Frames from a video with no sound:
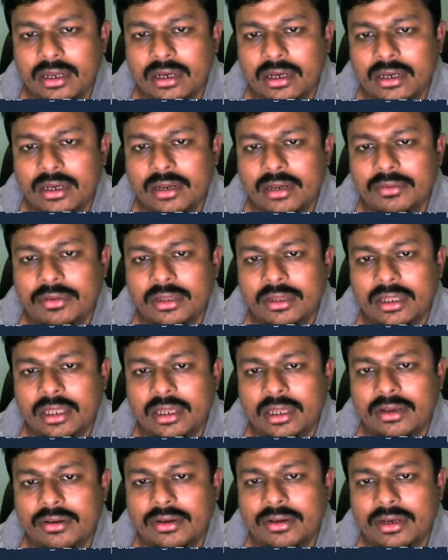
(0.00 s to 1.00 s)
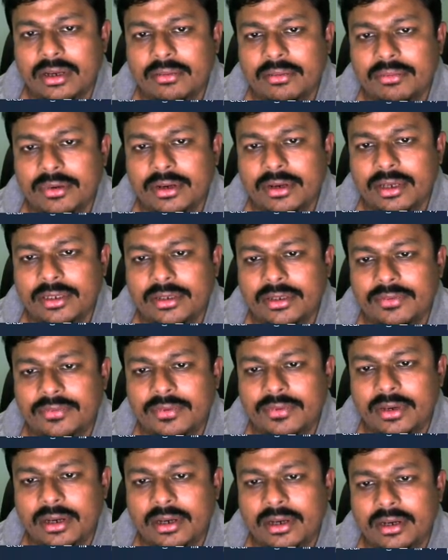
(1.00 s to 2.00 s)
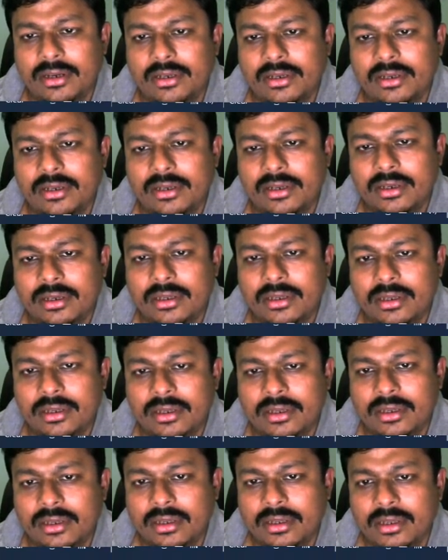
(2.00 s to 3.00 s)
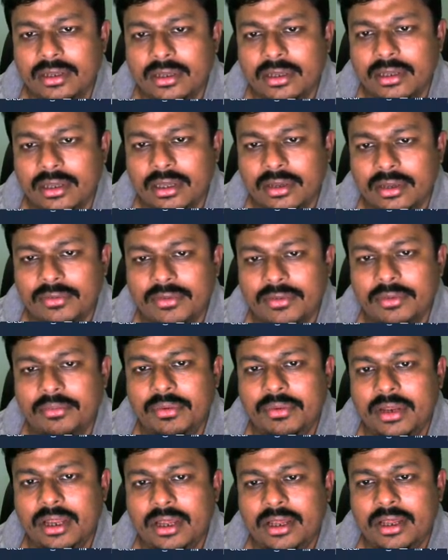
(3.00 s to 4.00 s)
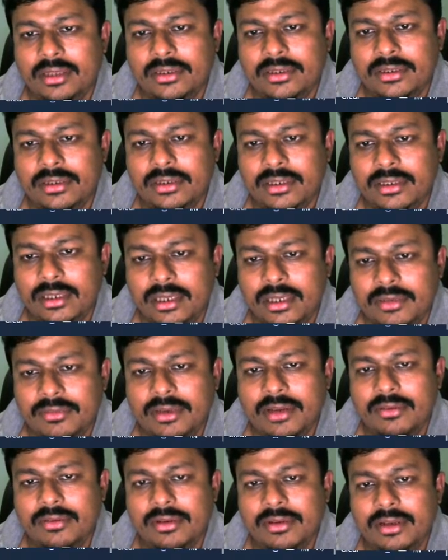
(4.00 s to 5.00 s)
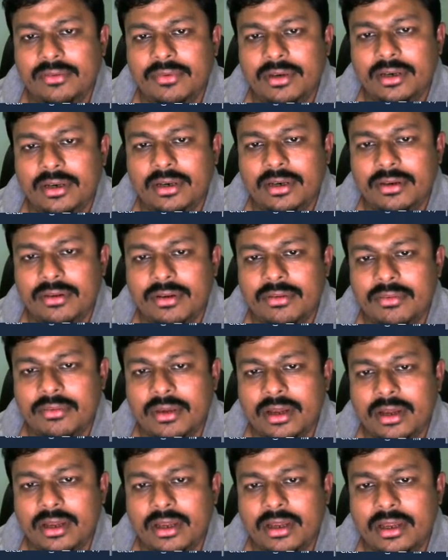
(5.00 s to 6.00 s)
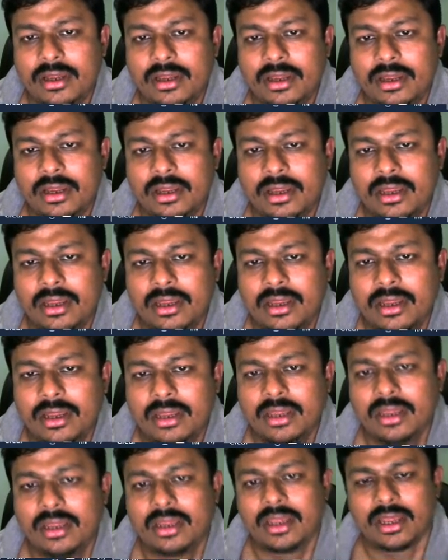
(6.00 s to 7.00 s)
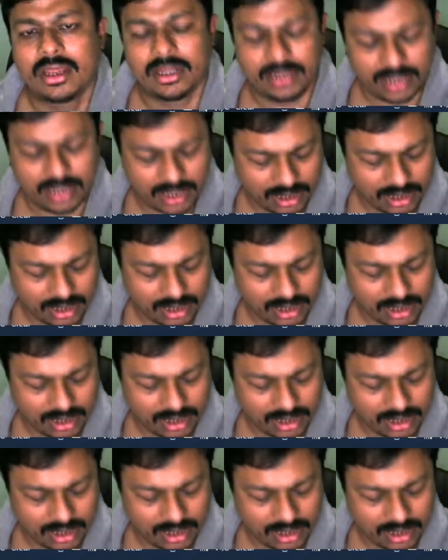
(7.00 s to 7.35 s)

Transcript: double click on temperature field, give a plus, give double inverted comma, and then